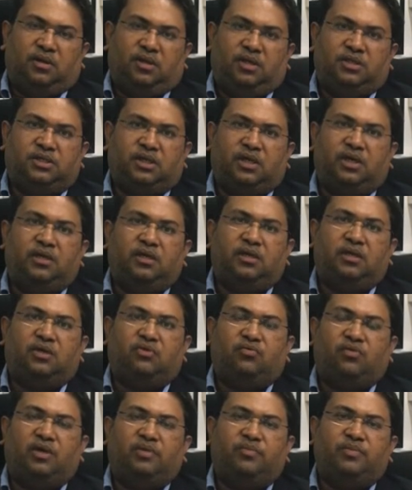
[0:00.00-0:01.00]
is again a
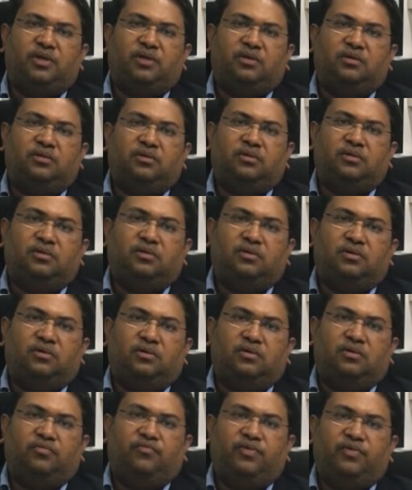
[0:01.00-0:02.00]
requirement
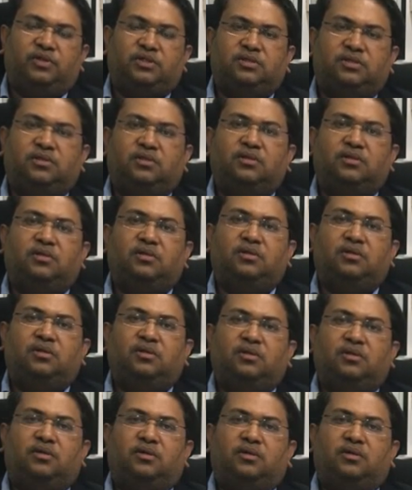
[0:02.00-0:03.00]
which
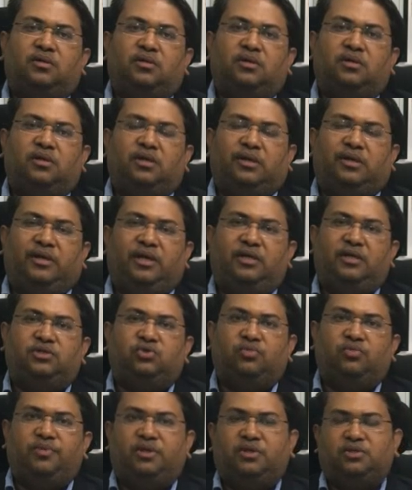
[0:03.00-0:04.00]
needs
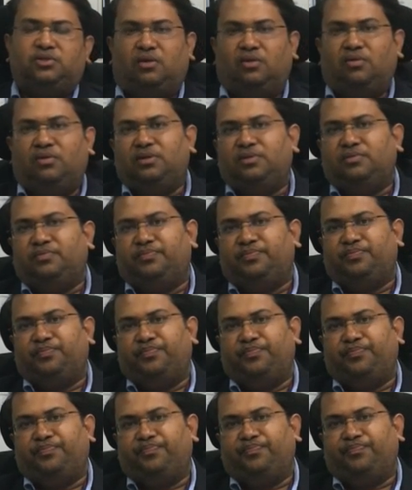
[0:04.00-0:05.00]
to be resolved
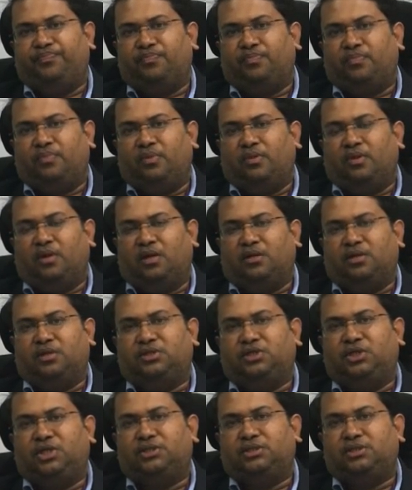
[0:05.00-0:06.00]
under
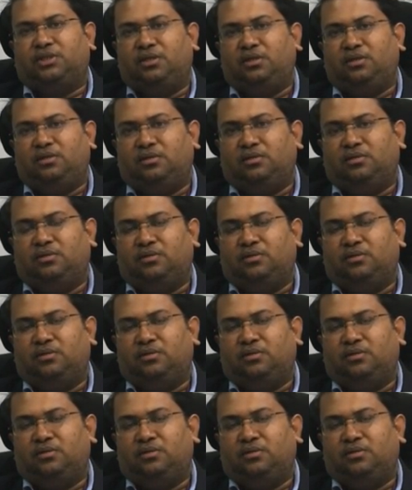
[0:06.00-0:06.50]
GST.